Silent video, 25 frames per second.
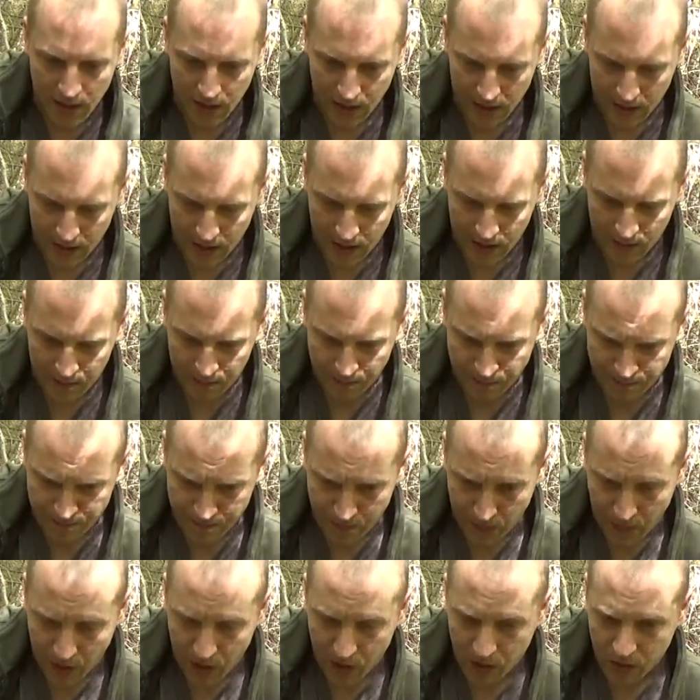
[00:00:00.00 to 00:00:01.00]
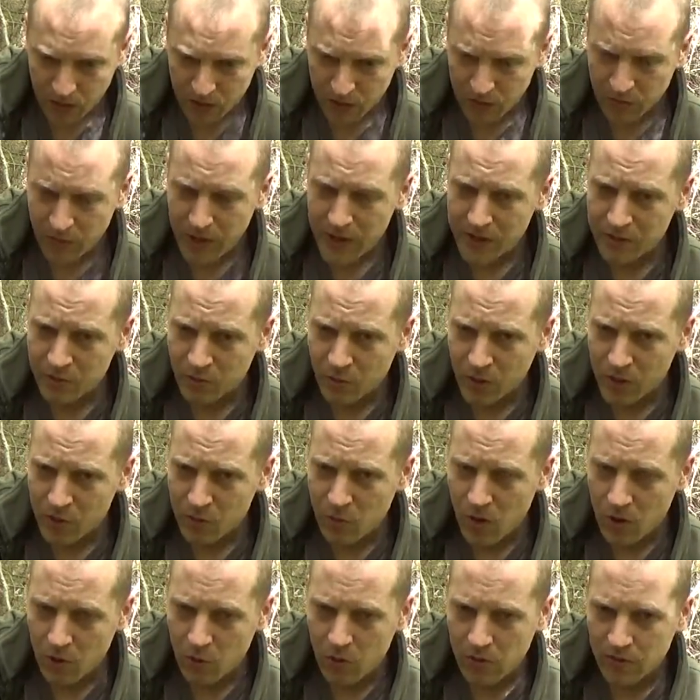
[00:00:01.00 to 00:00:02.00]
The reason why you
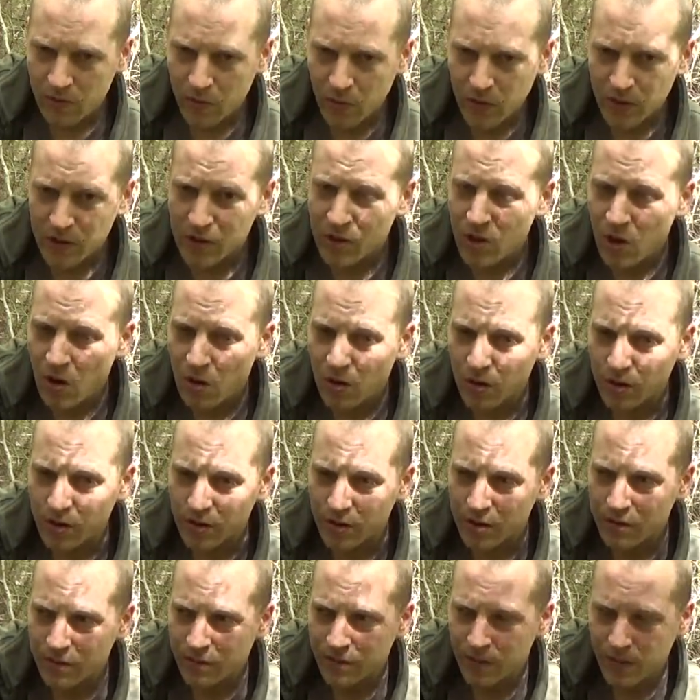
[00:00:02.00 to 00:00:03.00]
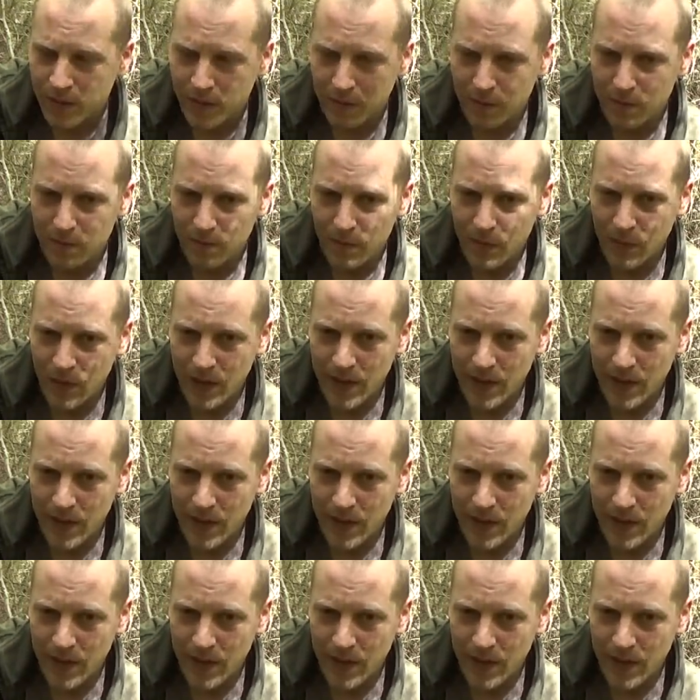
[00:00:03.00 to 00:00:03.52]
want to avoid cotton for